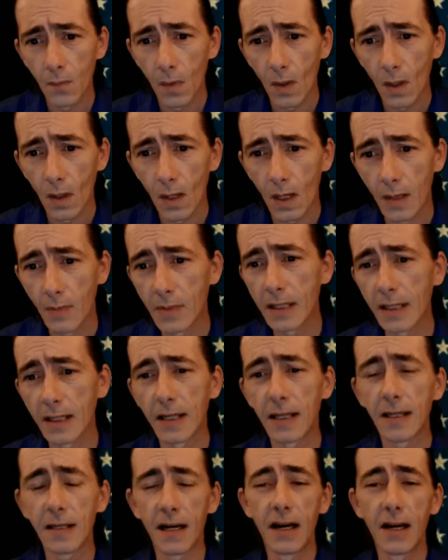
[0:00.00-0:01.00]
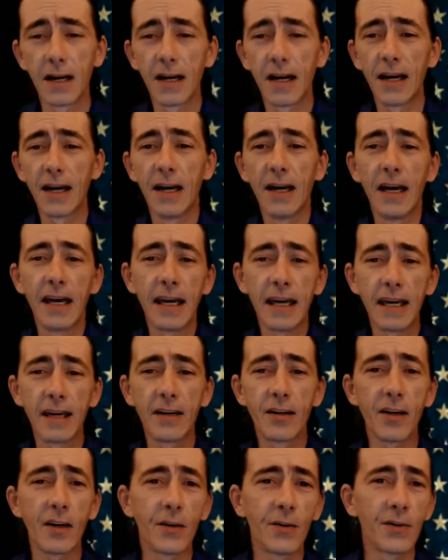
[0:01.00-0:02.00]
I mean, he
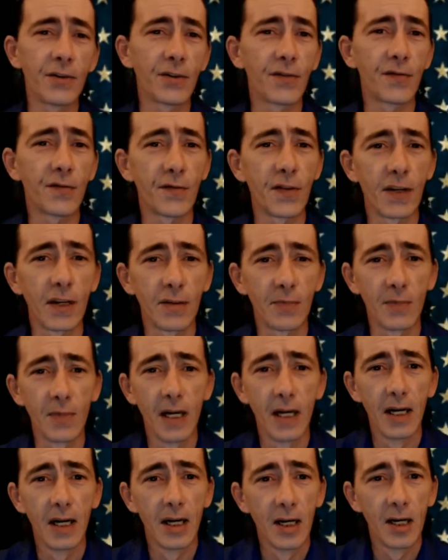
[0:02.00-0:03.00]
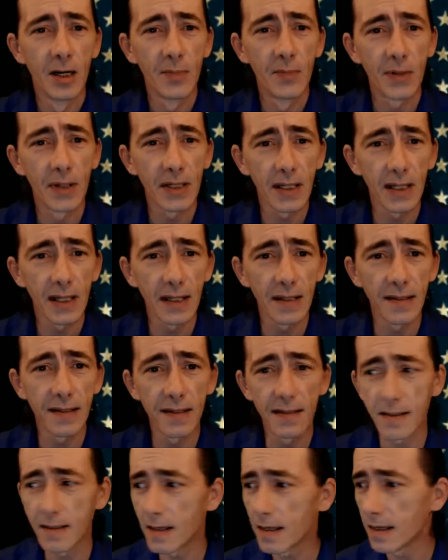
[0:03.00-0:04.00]
goes from police
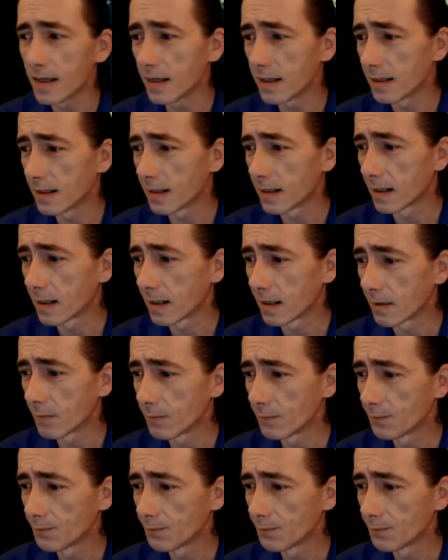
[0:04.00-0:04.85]
seeing him,